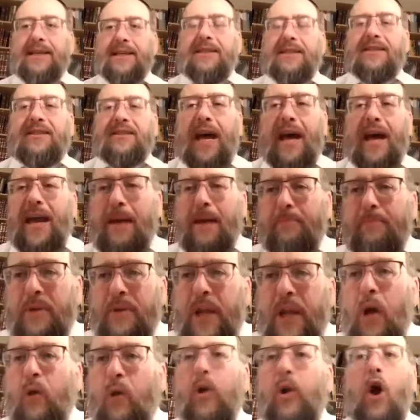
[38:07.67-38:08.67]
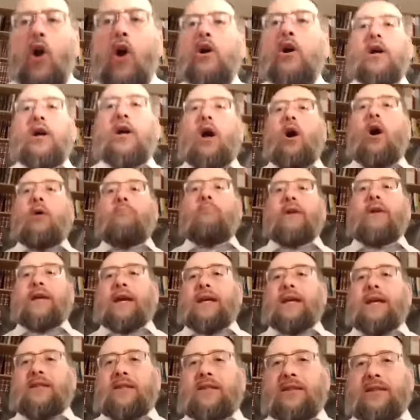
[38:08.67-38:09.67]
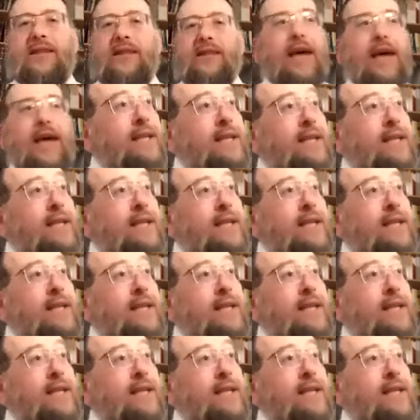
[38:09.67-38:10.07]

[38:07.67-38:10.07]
that I am no longer obligated. That